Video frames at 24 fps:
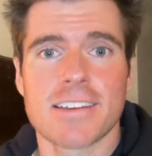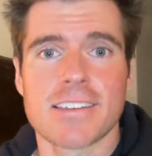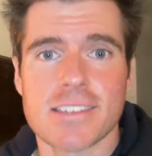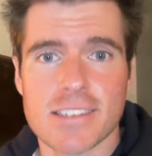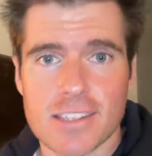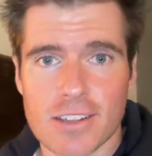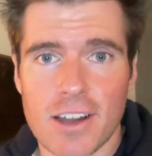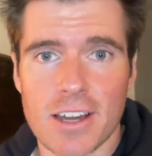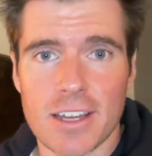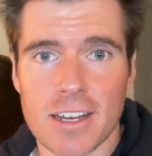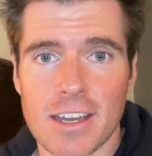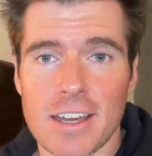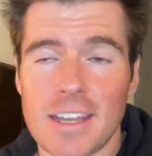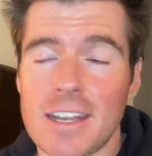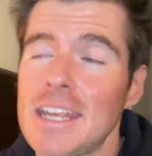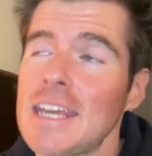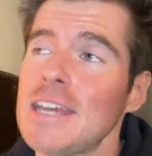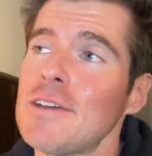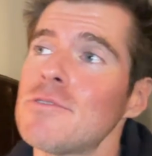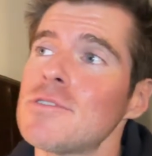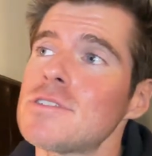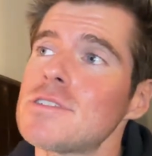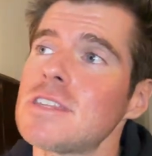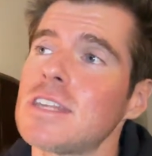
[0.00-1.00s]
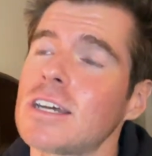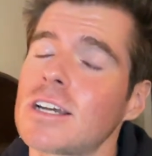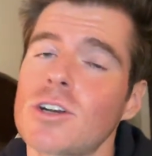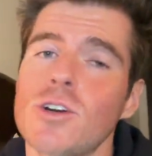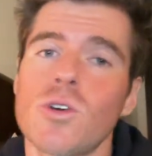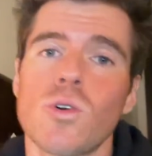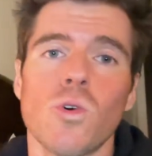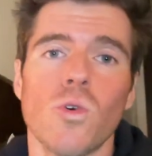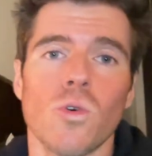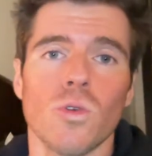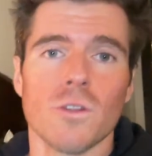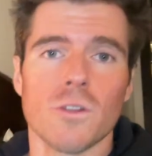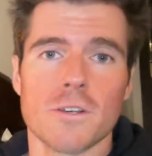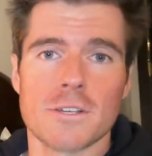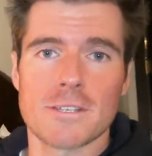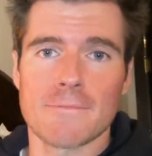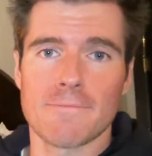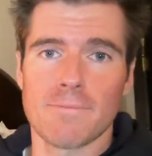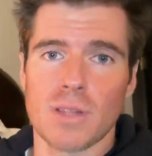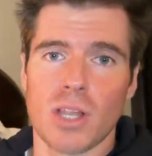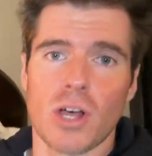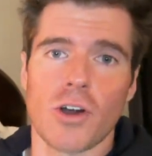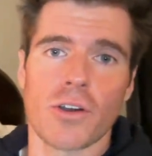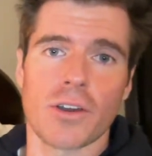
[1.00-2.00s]
Snyder and he was the
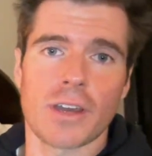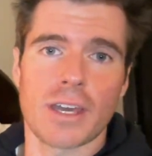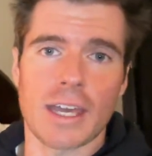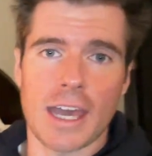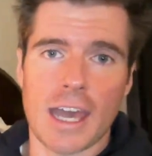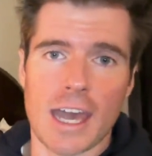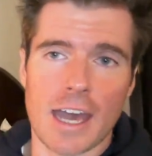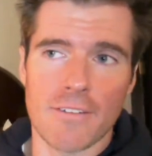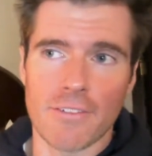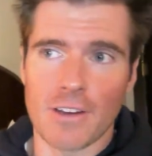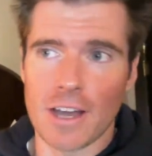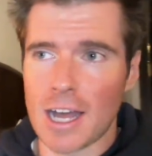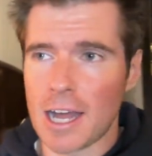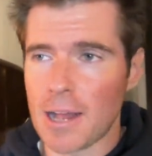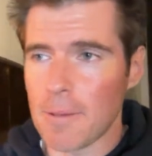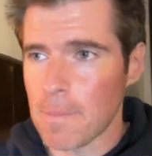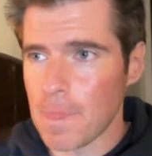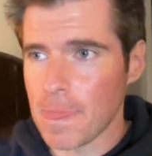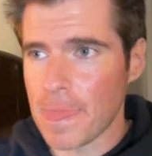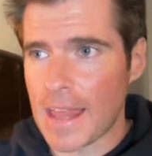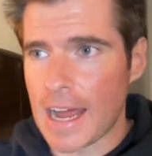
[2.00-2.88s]
coolest bloke ever.